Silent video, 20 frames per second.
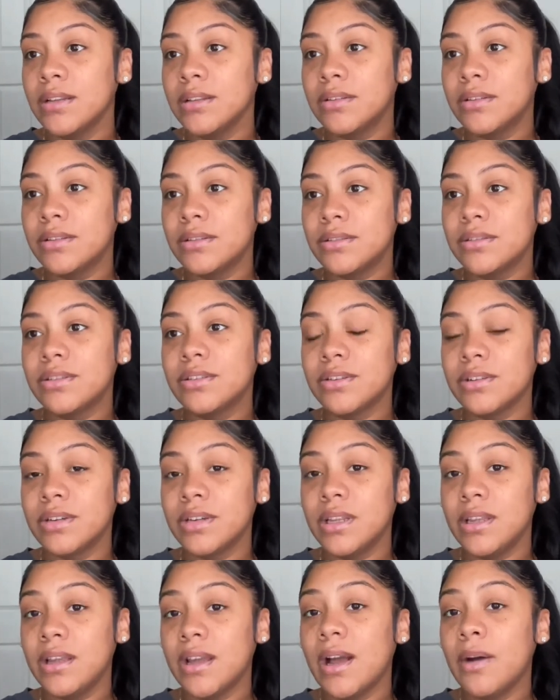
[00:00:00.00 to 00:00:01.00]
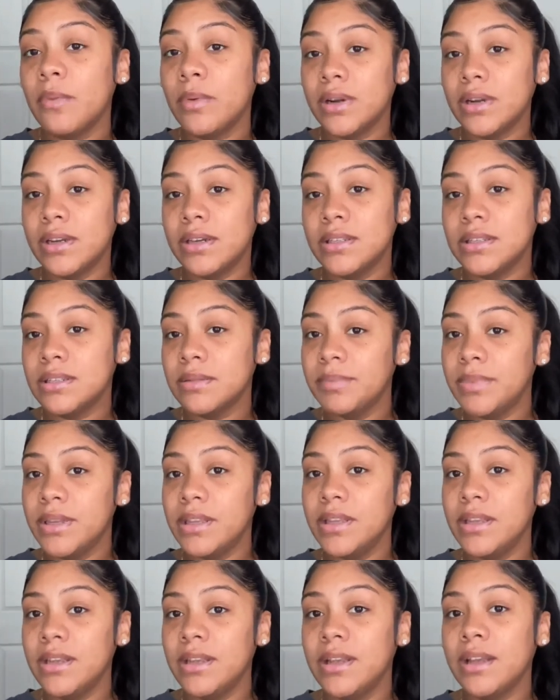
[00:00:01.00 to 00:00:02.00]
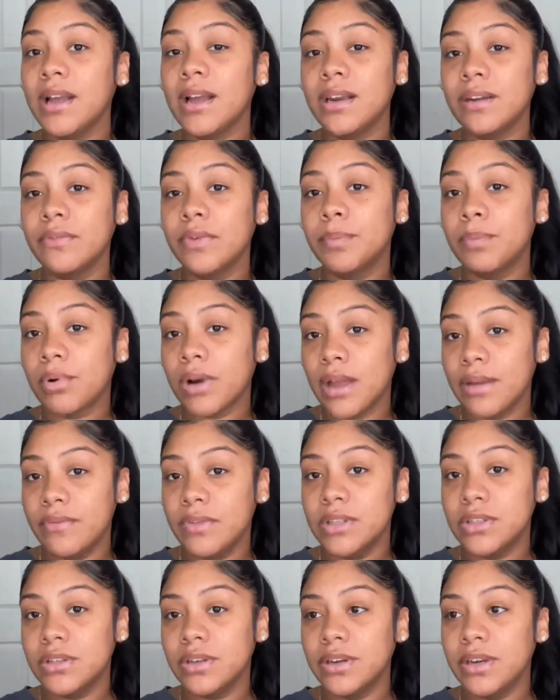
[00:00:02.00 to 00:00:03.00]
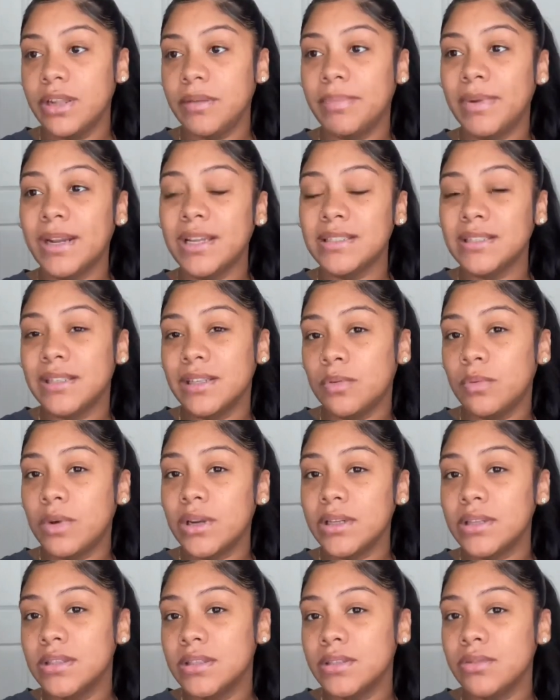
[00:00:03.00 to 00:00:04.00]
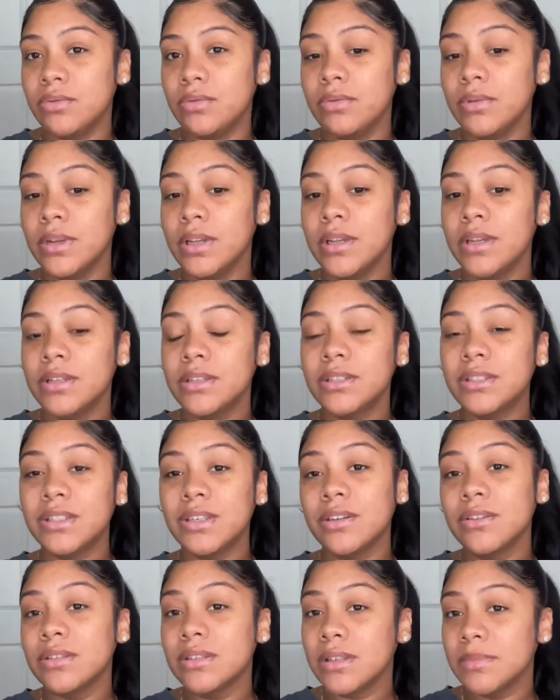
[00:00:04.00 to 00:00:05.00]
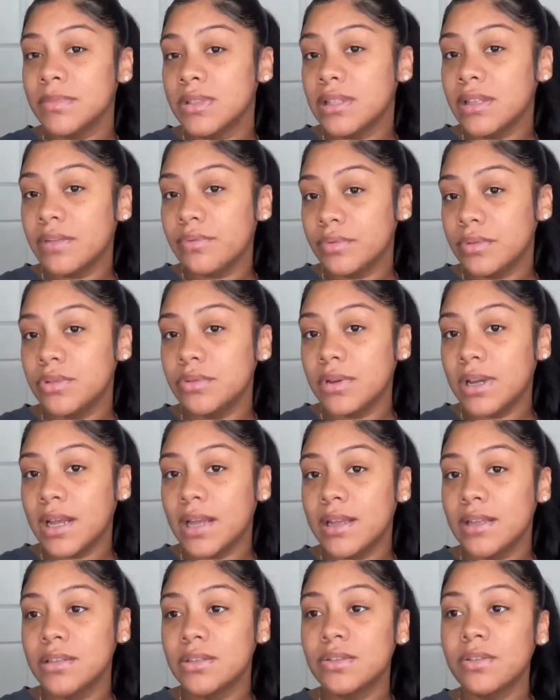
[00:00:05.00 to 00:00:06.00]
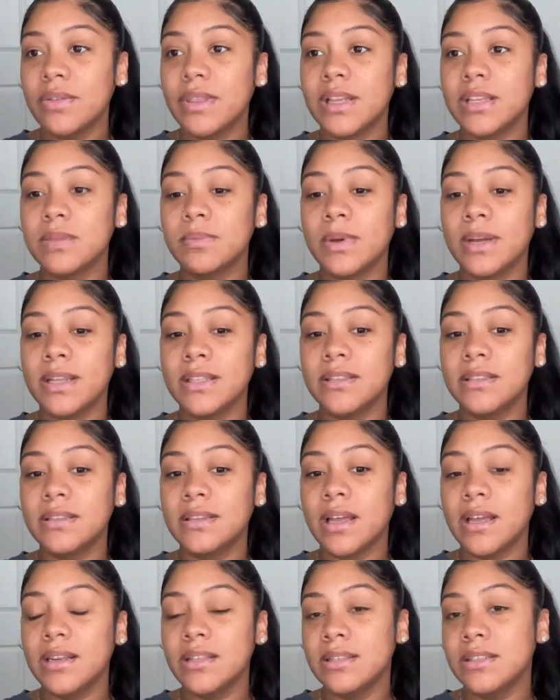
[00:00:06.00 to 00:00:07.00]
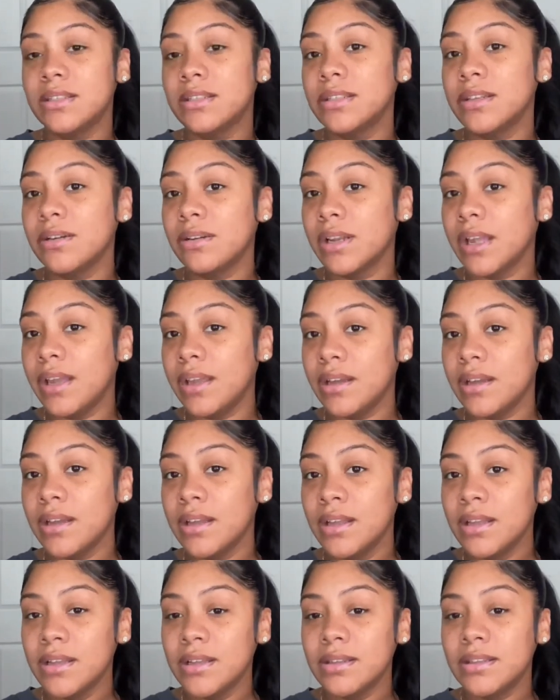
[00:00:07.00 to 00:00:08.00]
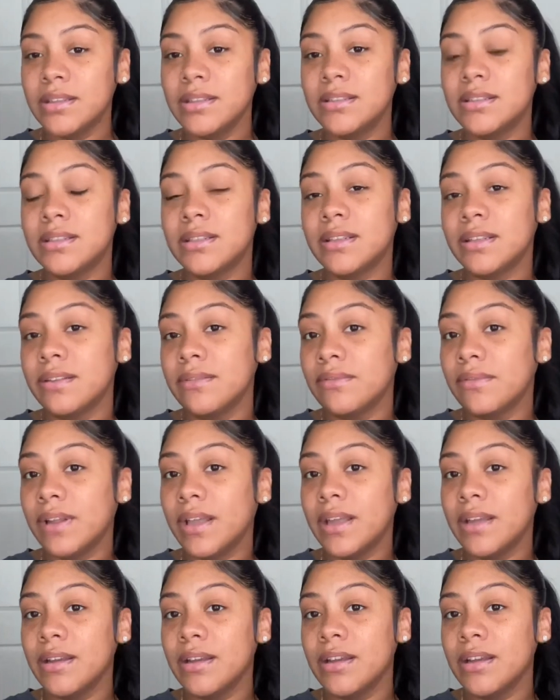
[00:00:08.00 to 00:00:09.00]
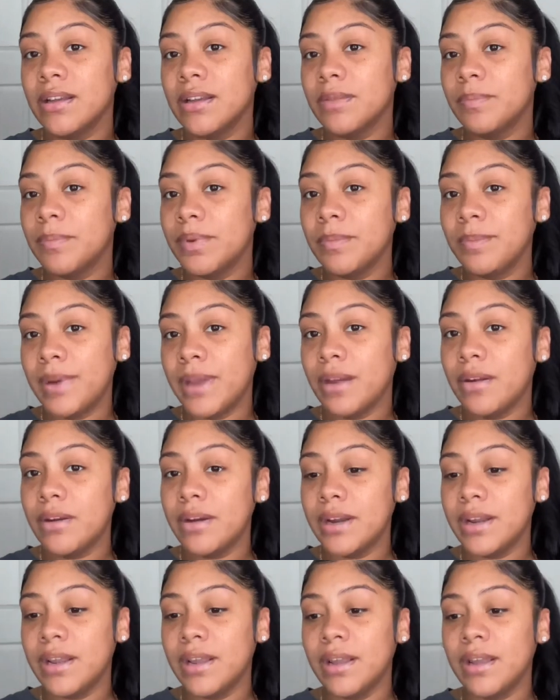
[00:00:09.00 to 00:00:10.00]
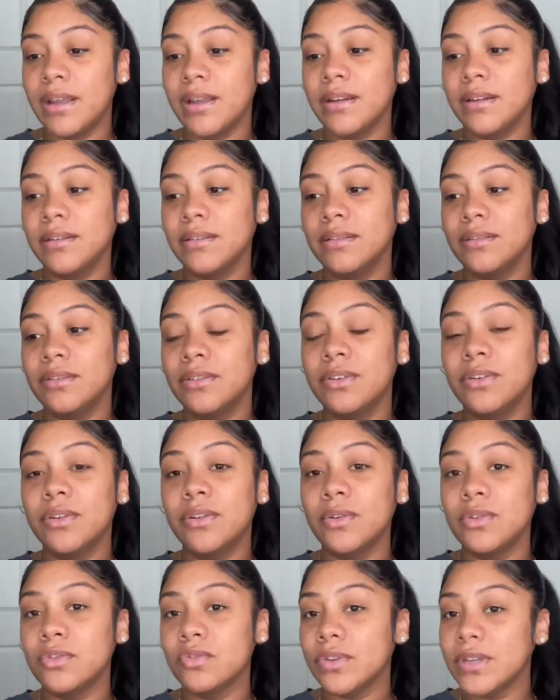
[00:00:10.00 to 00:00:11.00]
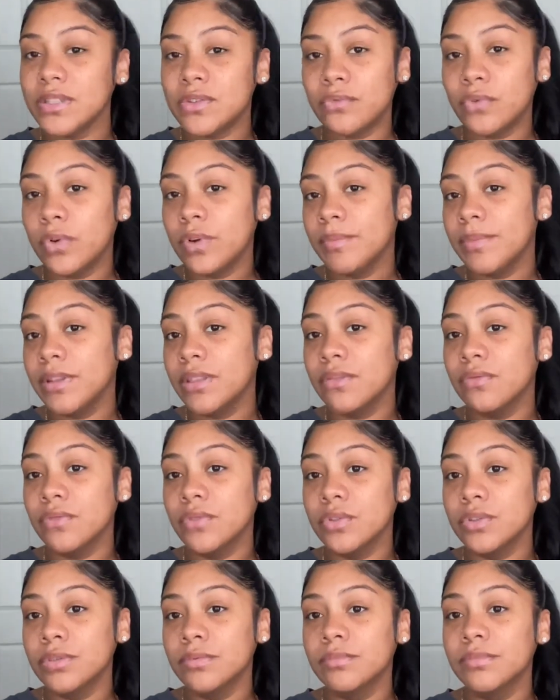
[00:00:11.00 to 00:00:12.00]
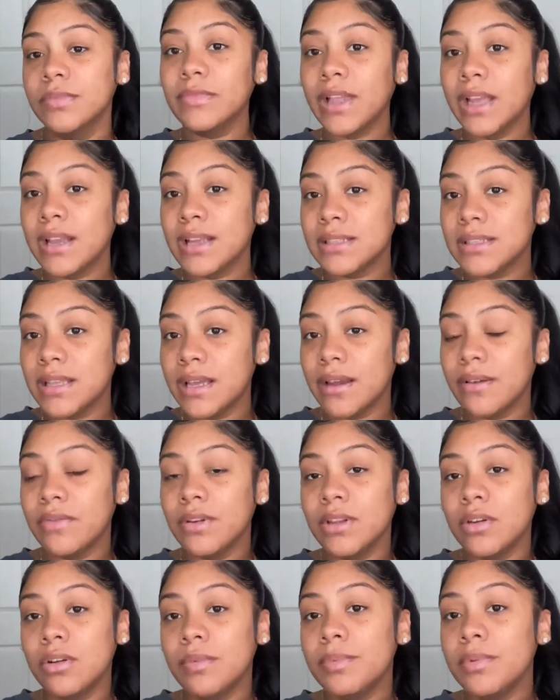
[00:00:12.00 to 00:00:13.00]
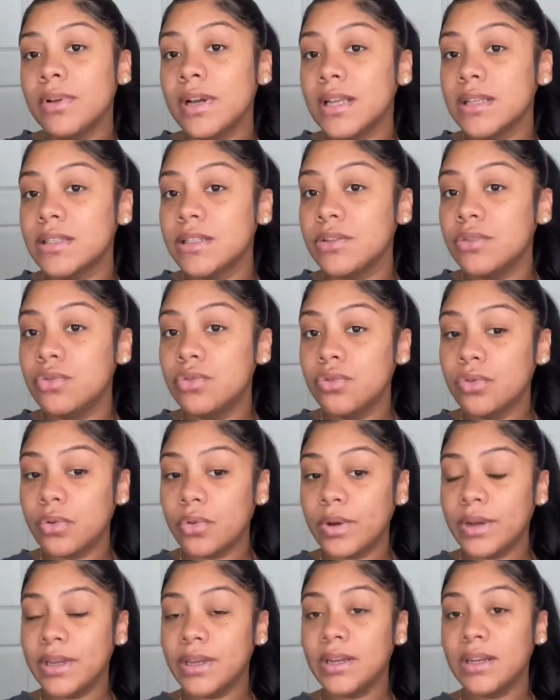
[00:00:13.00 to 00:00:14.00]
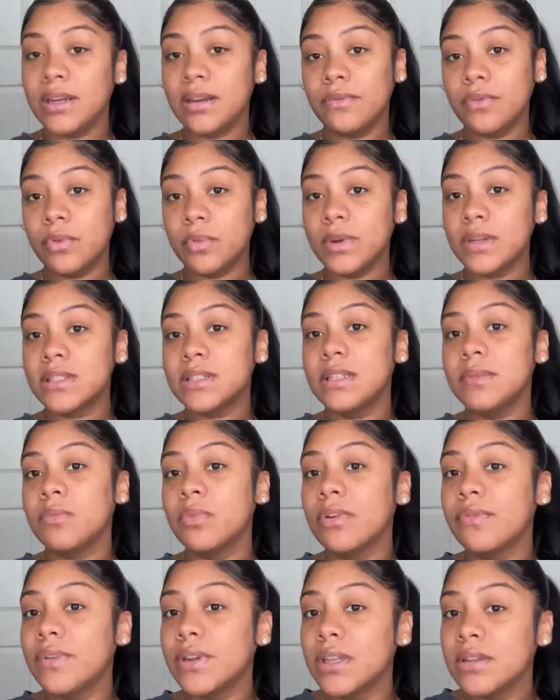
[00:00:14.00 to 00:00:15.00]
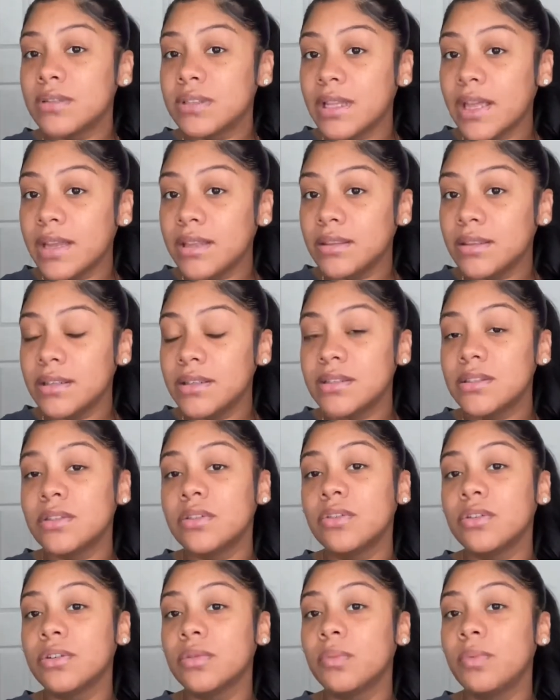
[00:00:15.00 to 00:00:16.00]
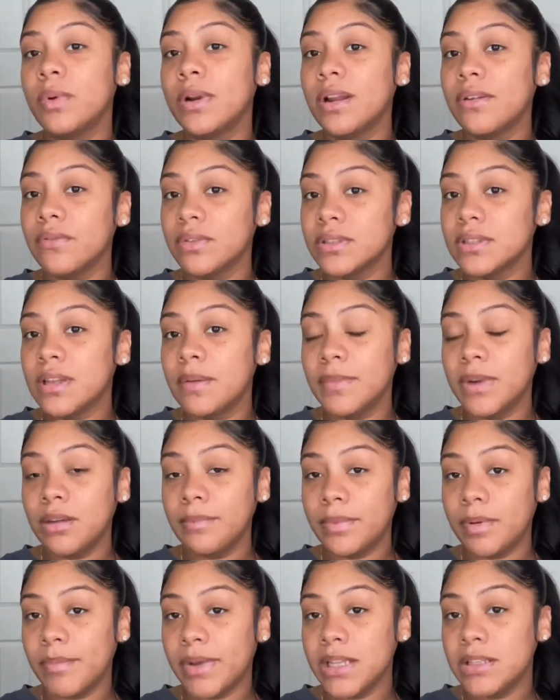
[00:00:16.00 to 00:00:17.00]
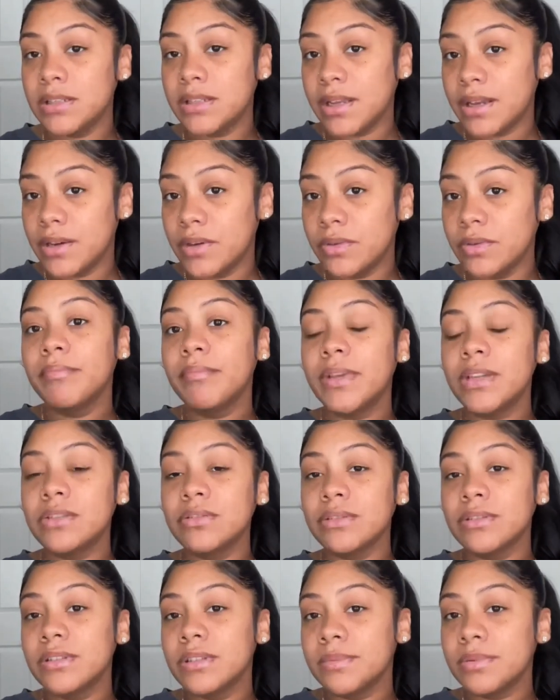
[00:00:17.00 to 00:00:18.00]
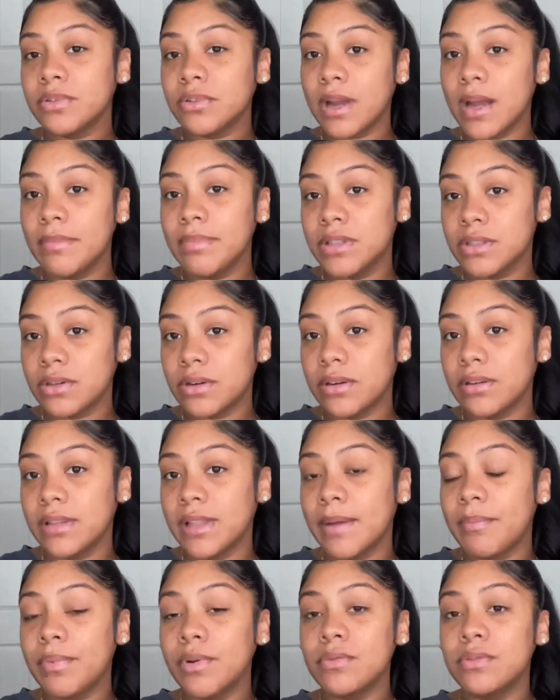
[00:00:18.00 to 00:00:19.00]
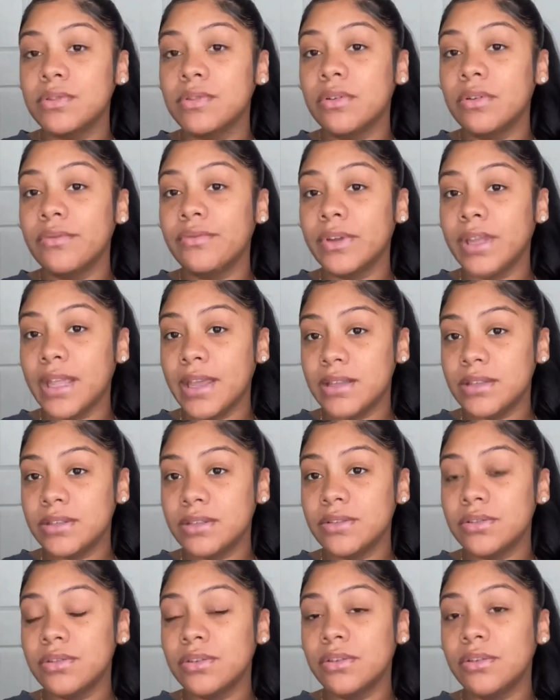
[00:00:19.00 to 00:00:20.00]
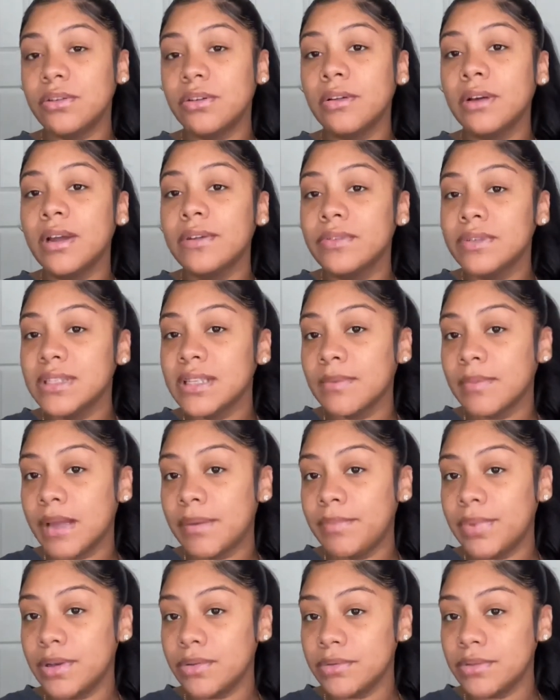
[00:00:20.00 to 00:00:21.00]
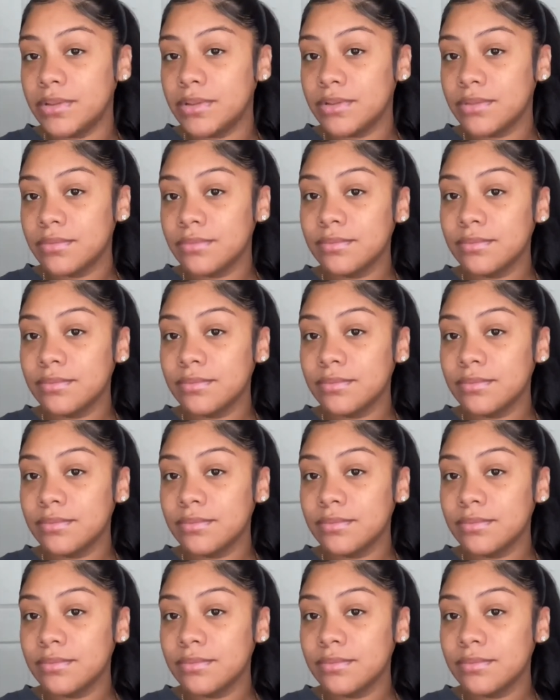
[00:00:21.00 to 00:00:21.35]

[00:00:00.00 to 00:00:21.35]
this journey, I wanted it to be kind of a private journey, but I still wanted to share some stuff with you guys. So that's why I decided to share like this stuff like preparing and you know transforming the room like i said i really hope you guys enjoyed and if you want to see more videos like this or whatever is coming up on my channel make sure you subscribe and turn on that post notification so you know every time i post